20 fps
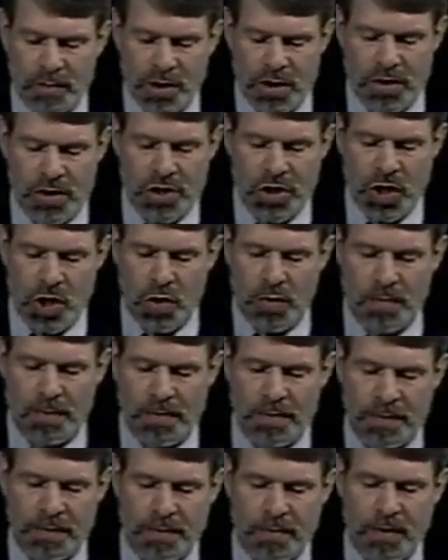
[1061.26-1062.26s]
So,
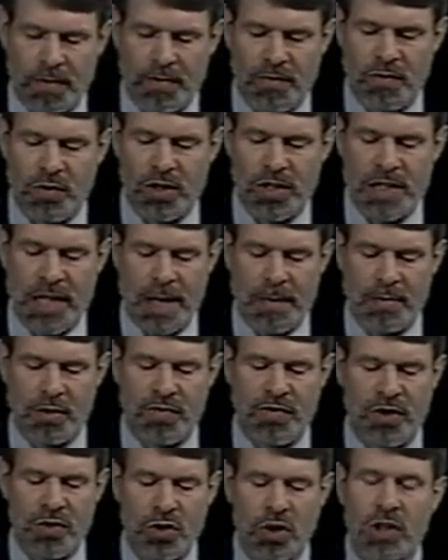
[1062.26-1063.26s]
for example,
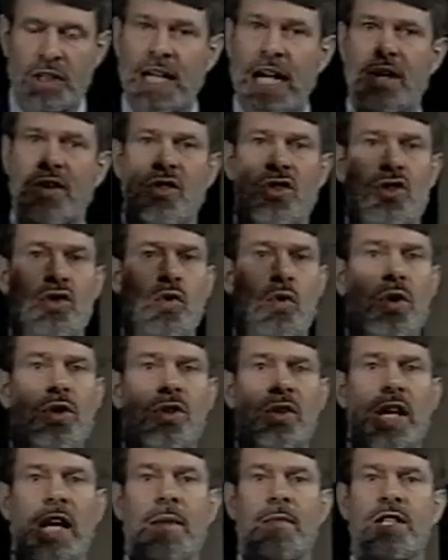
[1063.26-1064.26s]
if you look down in the
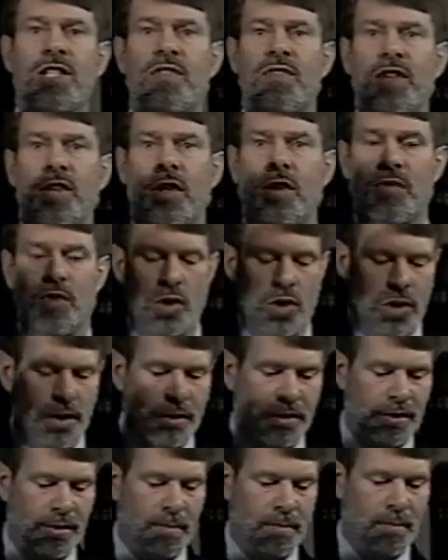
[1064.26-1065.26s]
northern hemisphere of
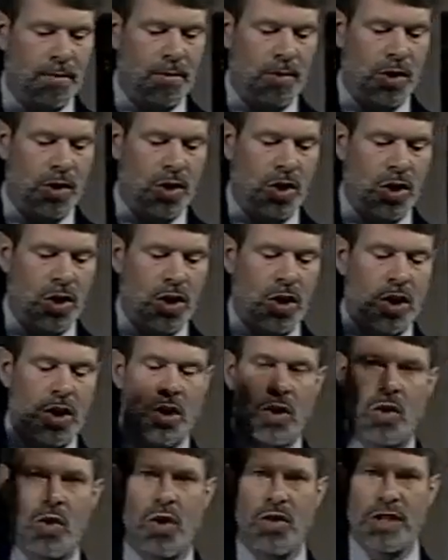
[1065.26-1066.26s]
Earth,
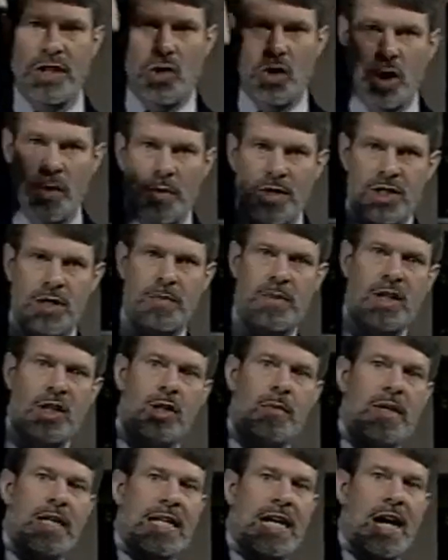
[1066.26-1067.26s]
all the orbits appear
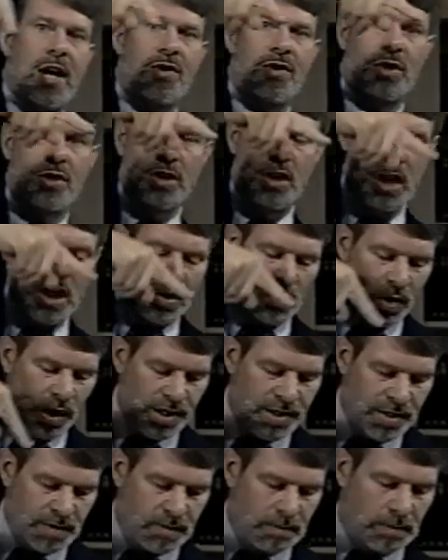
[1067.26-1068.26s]
to be
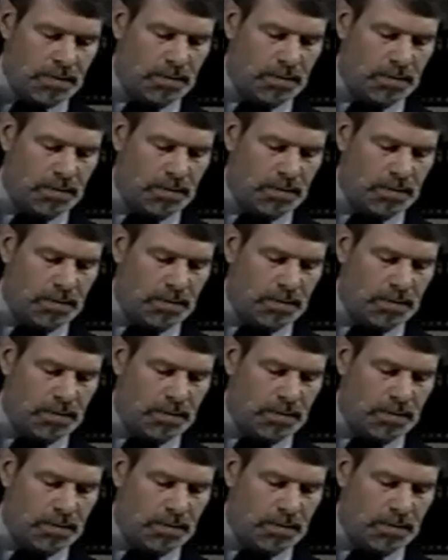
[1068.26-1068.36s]
counterclockwise.